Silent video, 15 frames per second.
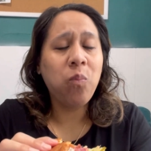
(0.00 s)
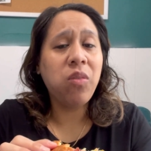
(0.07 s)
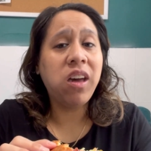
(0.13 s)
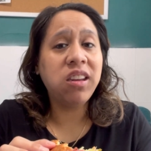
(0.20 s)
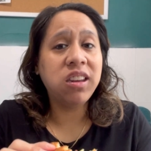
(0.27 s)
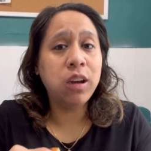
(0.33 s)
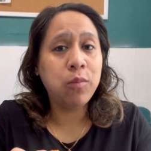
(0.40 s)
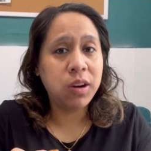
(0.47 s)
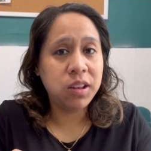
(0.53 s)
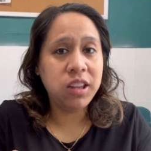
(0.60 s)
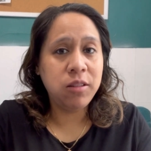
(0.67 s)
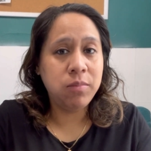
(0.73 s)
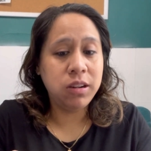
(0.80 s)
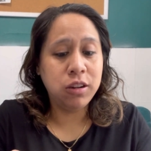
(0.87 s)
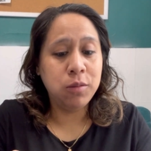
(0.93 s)
I get why
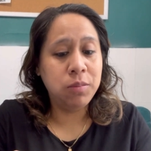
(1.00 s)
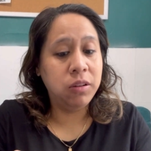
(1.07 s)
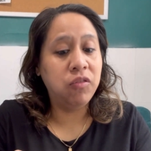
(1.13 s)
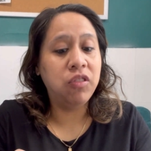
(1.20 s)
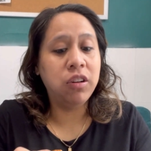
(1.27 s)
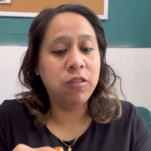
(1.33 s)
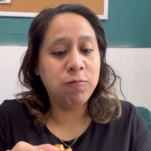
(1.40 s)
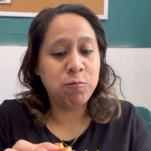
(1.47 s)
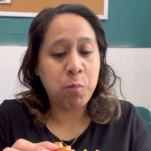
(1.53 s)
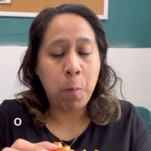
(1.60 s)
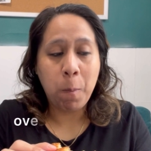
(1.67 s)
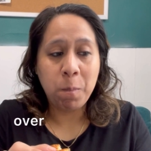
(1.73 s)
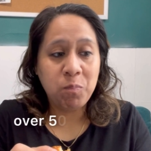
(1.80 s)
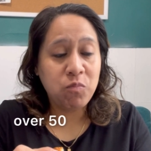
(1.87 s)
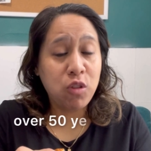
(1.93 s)
they've been open for
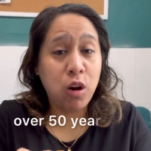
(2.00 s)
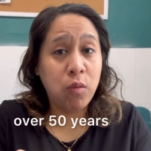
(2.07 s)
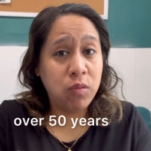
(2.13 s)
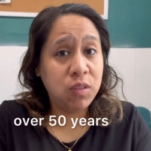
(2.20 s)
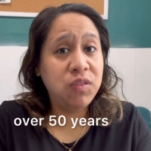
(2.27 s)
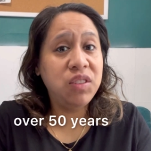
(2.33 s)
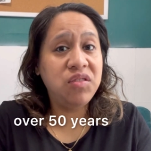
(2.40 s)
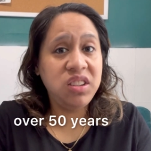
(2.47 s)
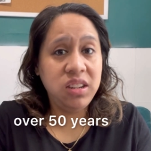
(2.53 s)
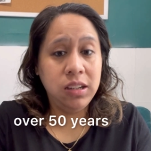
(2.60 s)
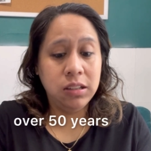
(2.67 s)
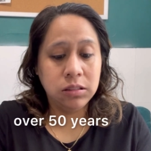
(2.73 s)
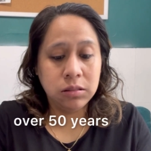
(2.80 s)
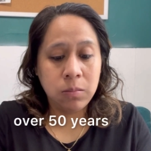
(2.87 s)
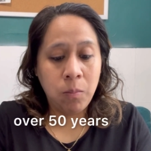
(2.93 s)
over 50
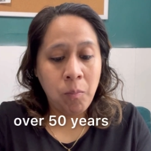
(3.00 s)
years.